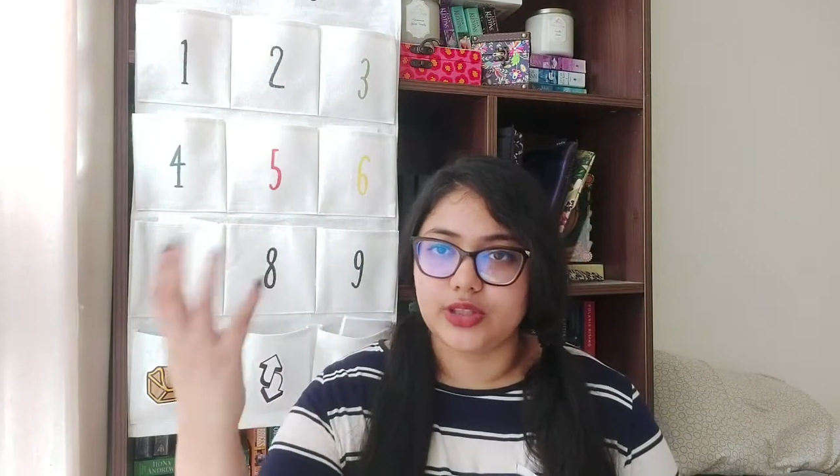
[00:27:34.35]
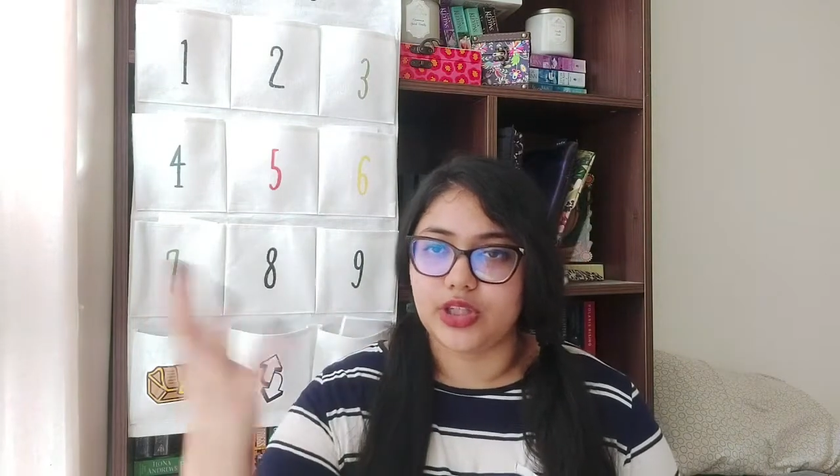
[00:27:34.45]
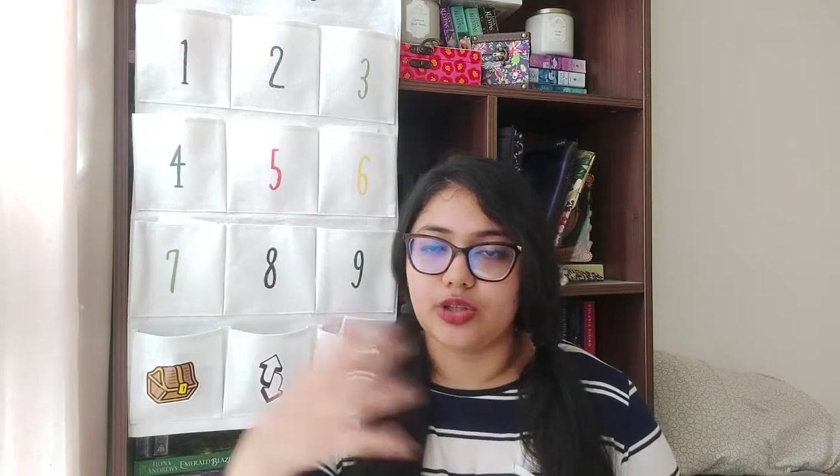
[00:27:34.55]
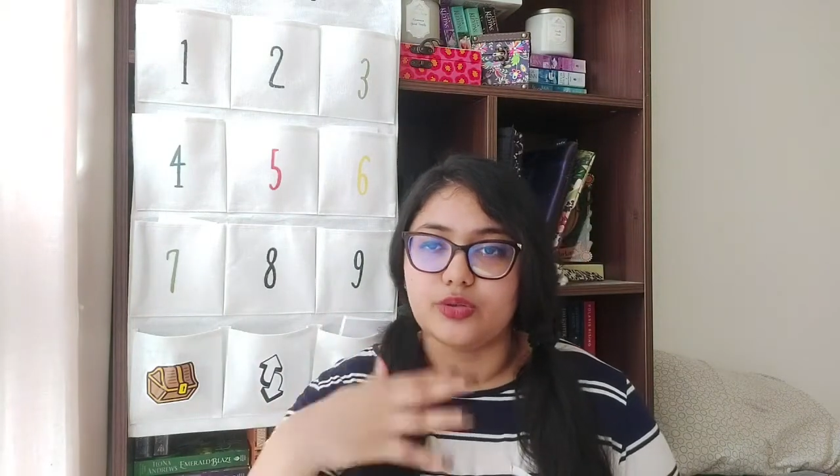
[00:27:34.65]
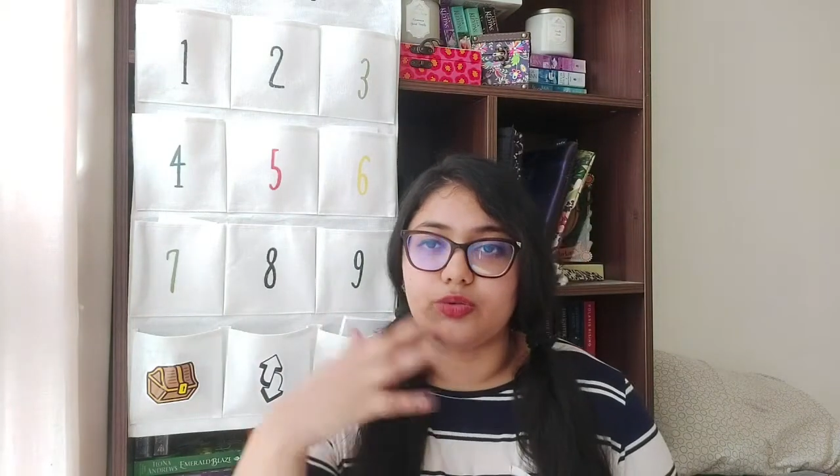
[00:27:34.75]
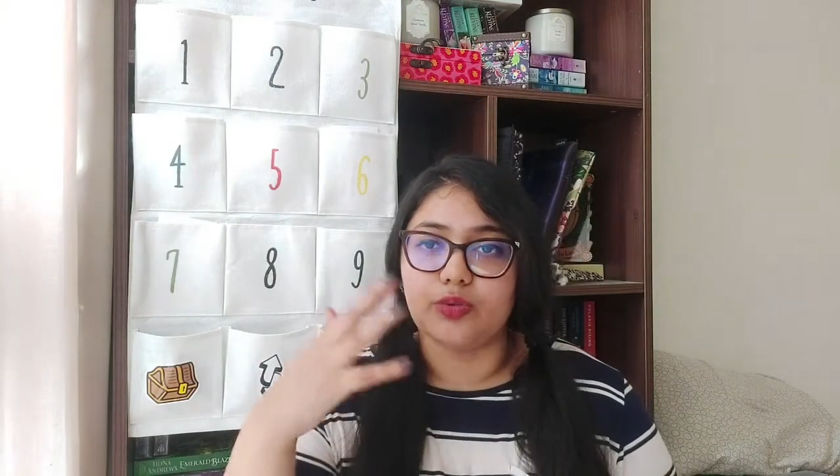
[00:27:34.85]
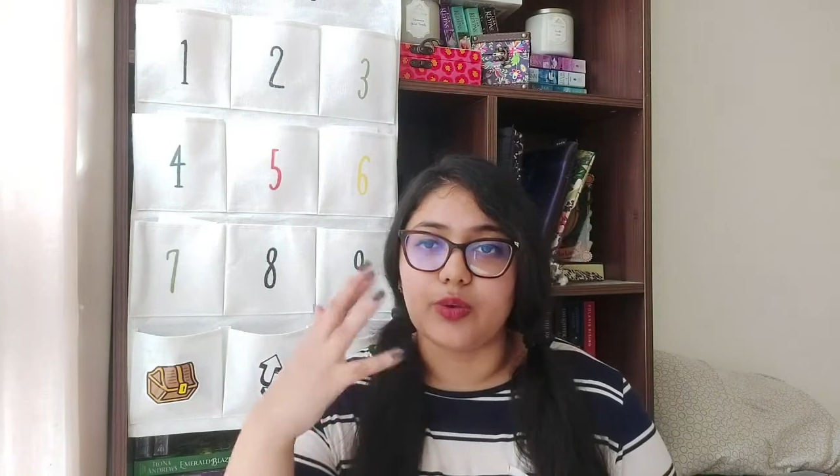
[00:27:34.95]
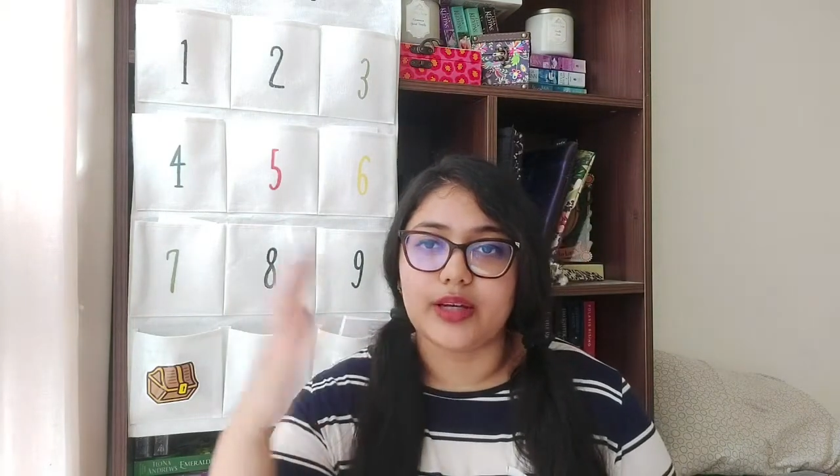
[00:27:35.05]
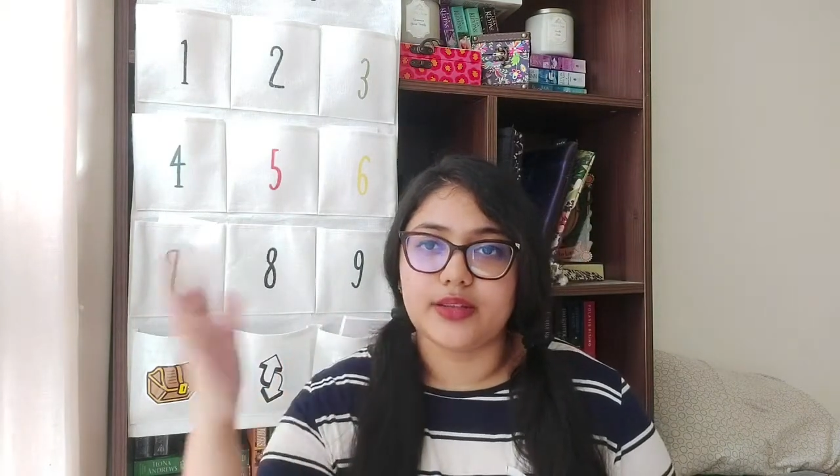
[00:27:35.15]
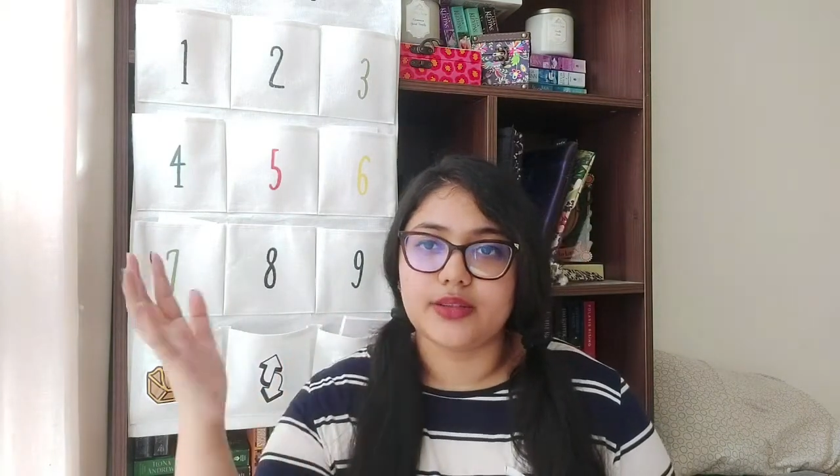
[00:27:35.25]
you know,
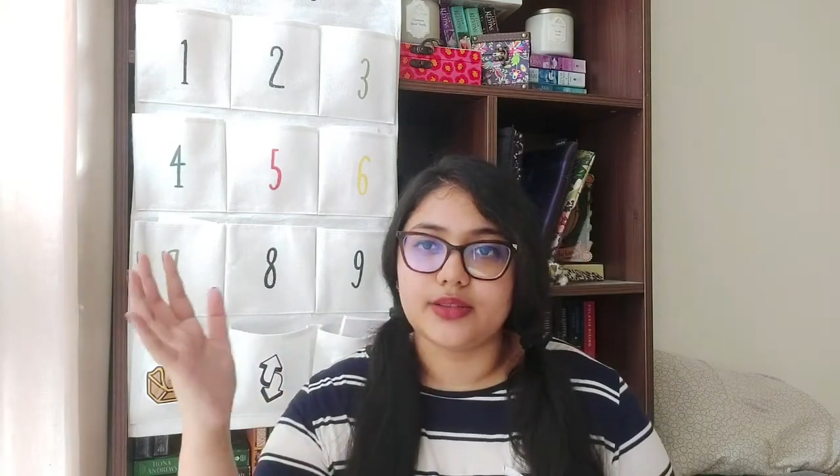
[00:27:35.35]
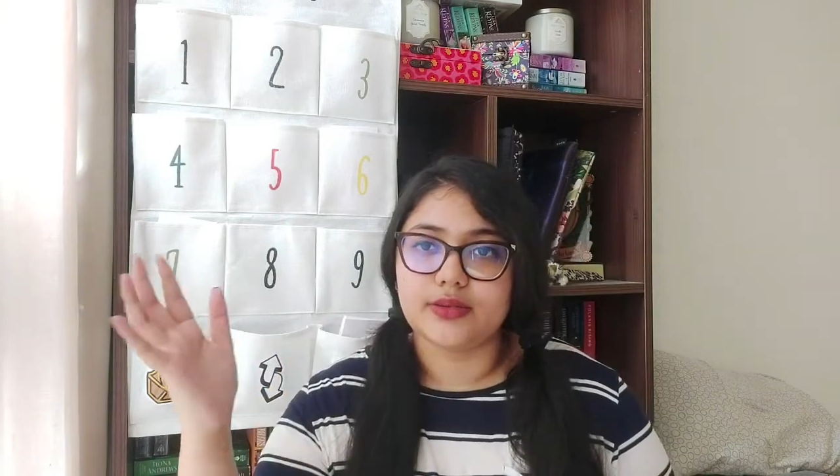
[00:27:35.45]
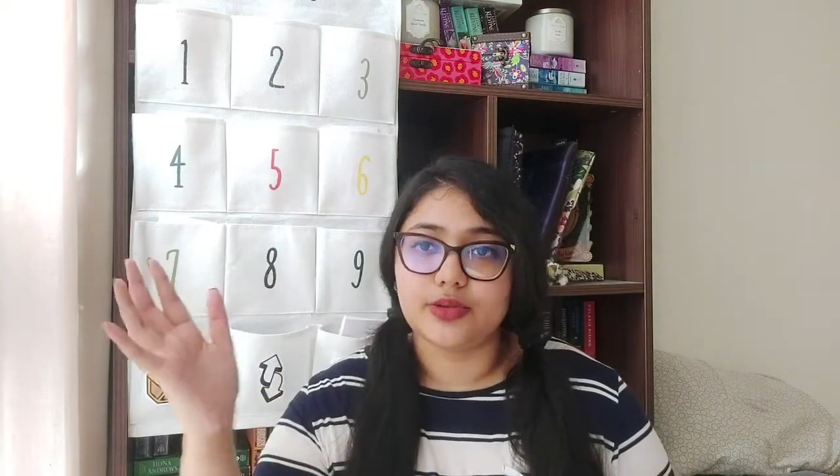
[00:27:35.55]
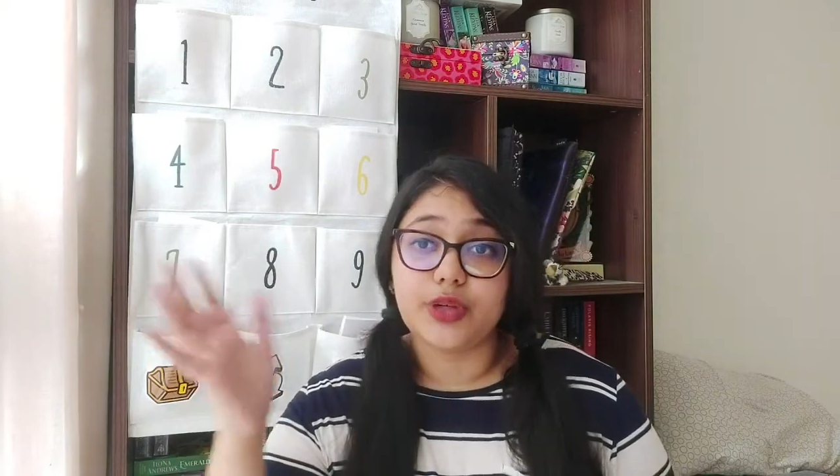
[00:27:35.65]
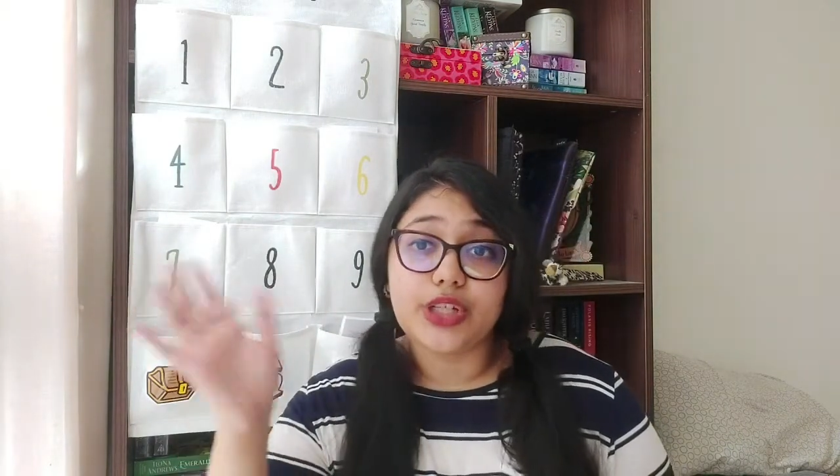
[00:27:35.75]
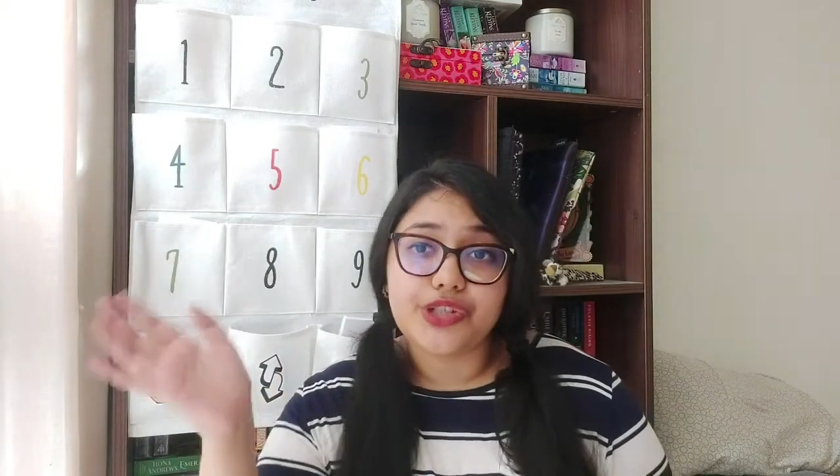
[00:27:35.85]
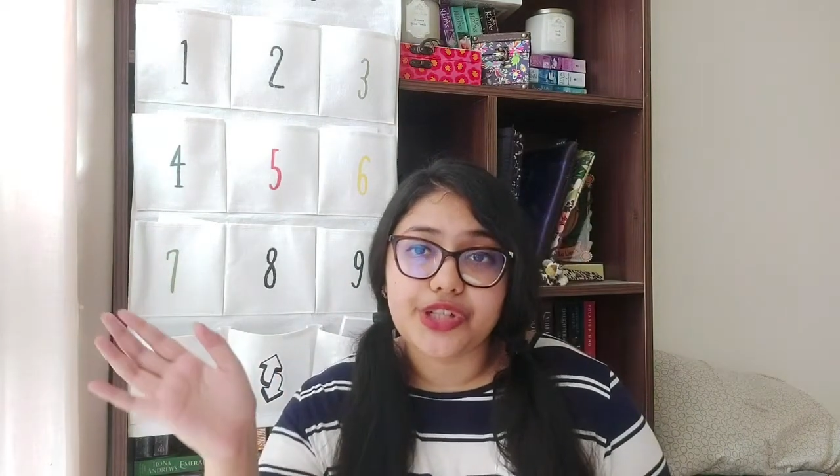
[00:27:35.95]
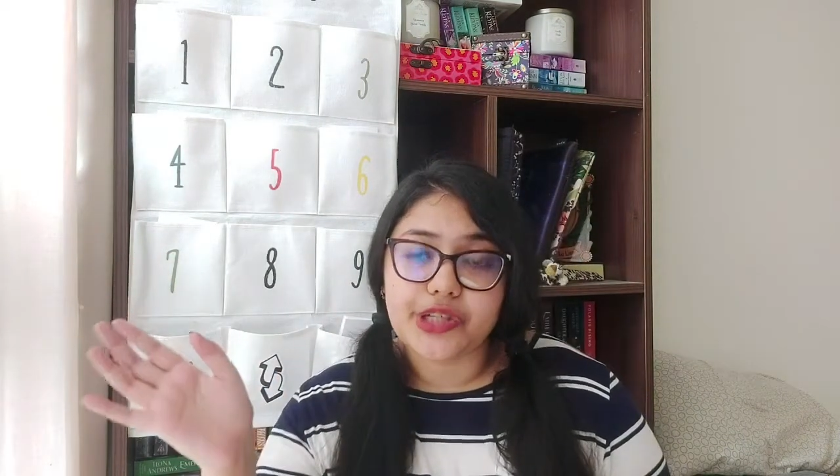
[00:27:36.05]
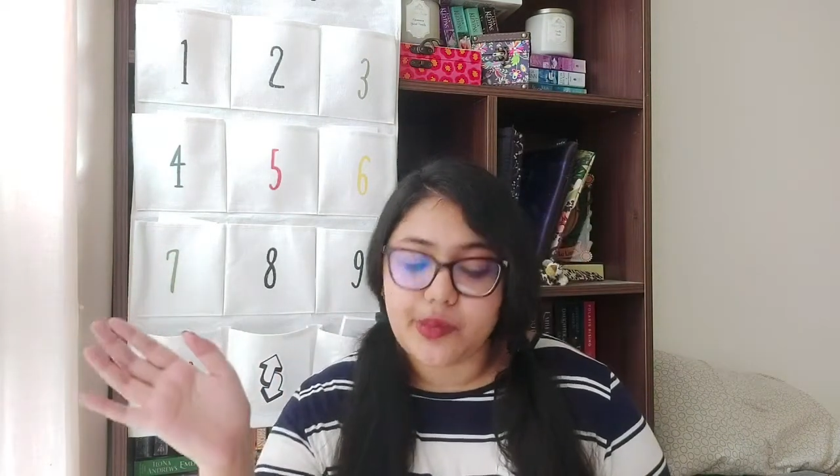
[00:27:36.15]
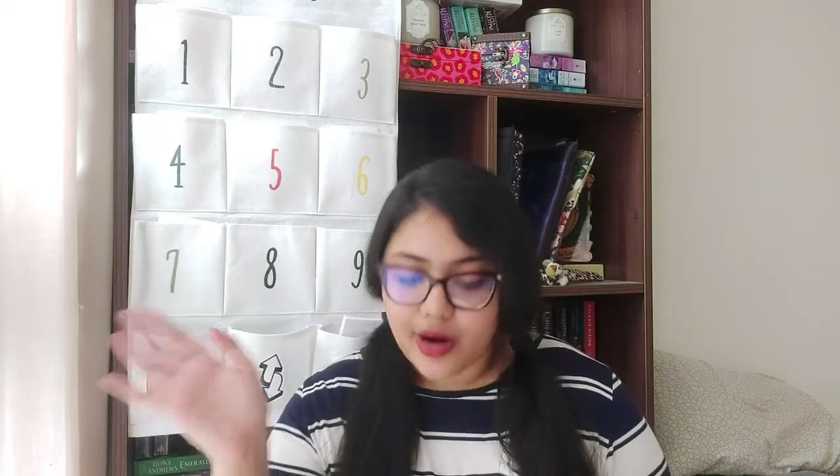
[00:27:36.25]
what
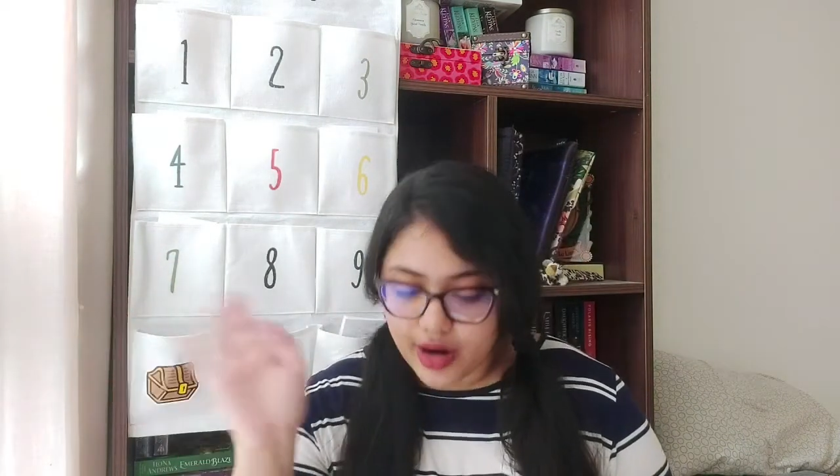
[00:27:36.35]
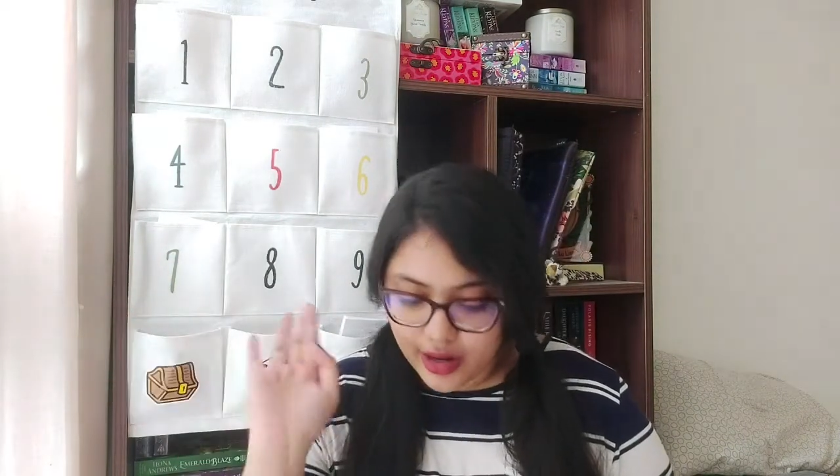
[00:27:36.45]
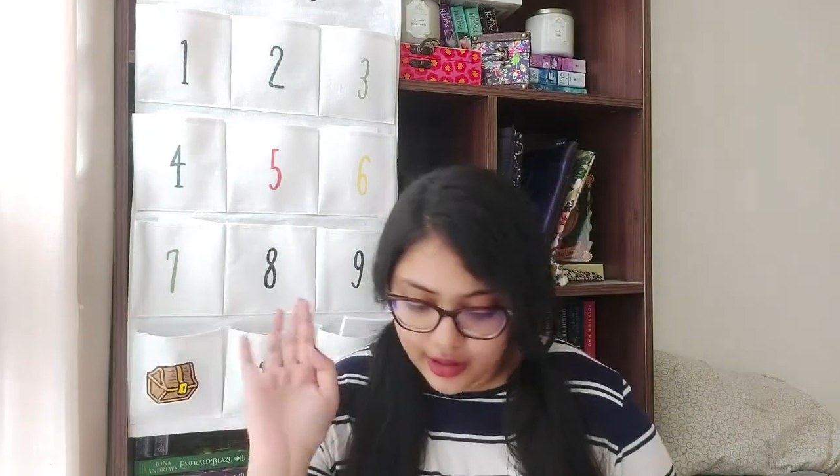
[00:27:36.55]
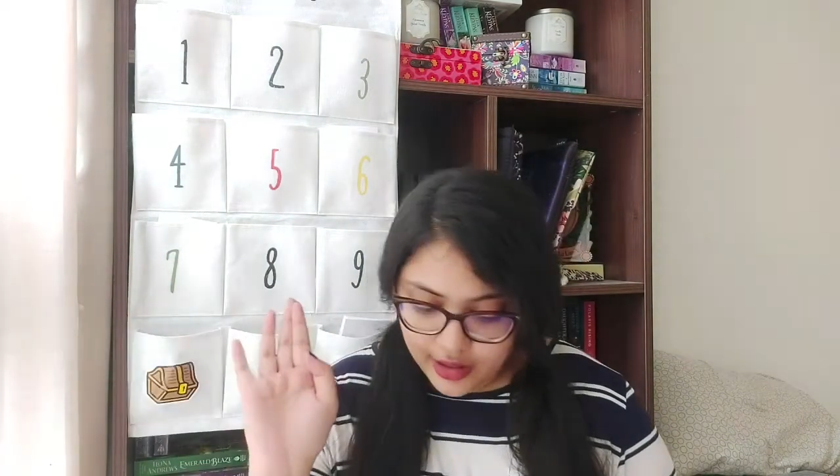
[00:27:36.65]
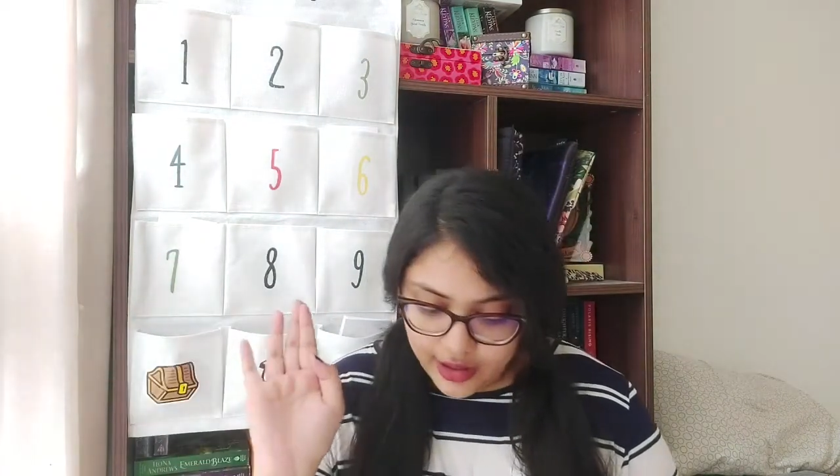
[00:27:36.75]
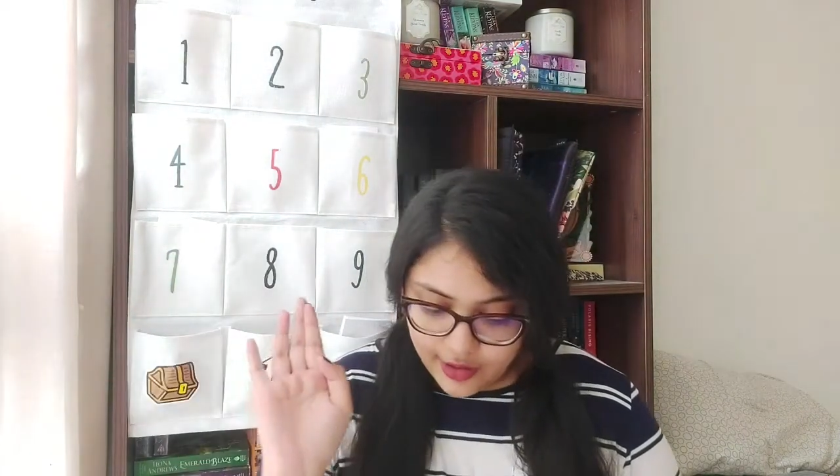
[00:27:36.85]
creature you are.